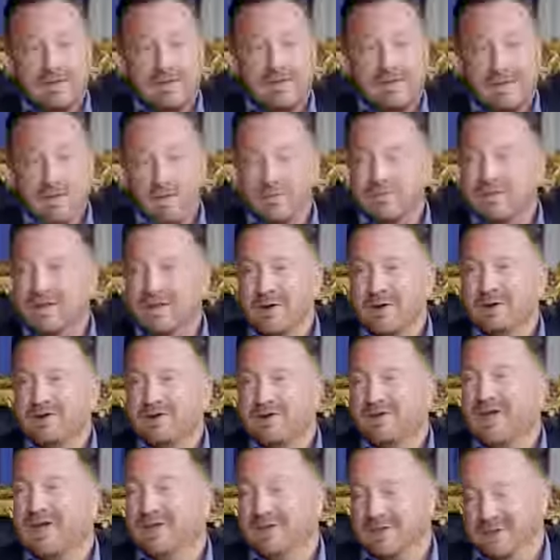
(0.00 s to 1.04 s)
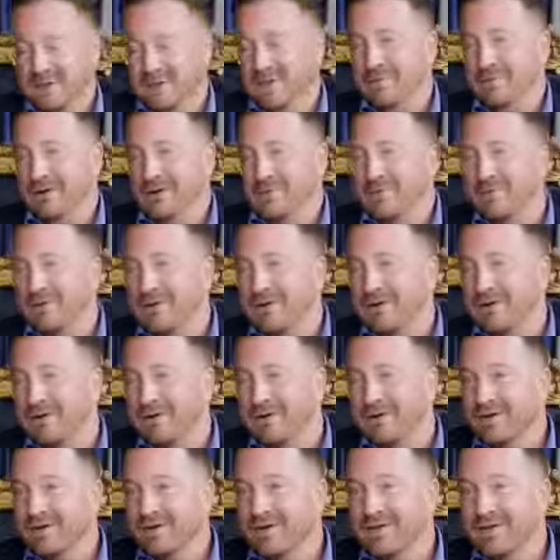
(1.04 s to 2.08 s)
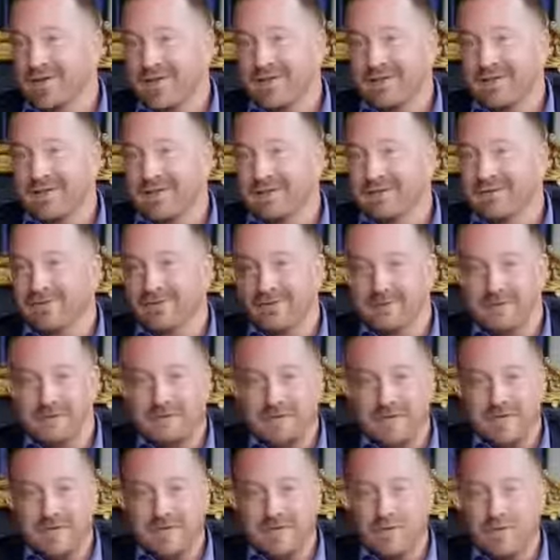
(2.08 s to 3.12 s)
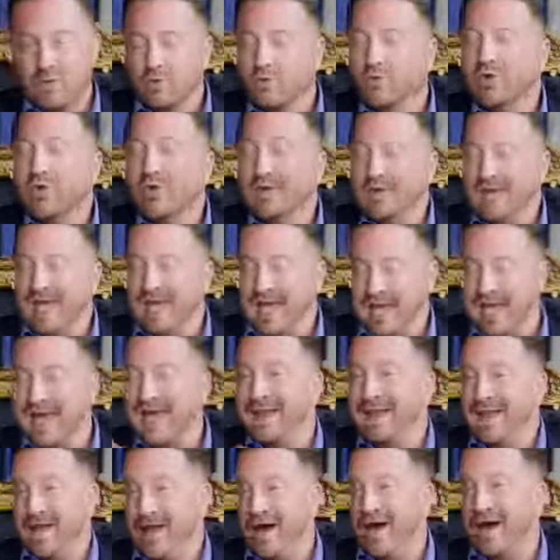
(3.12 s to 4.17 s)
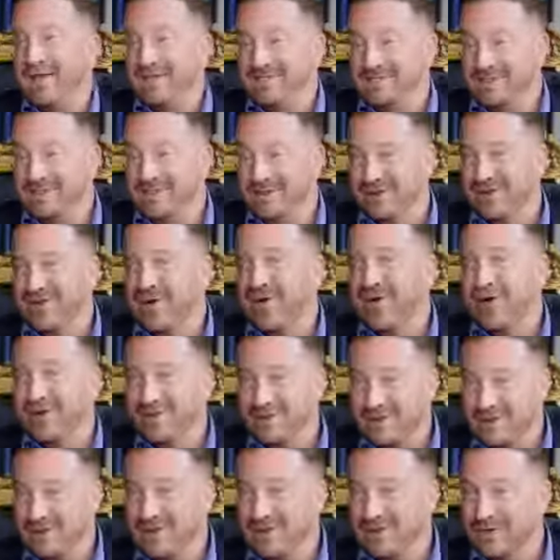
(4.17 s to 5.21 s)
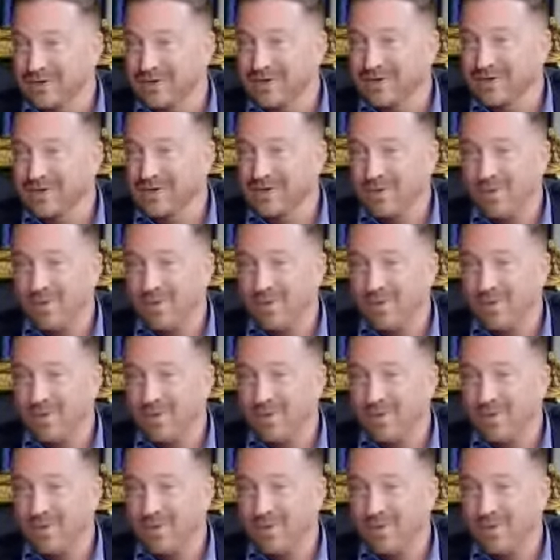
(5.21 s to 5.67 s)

So, today, you mentioned it earlier, today you really cannot turn on the news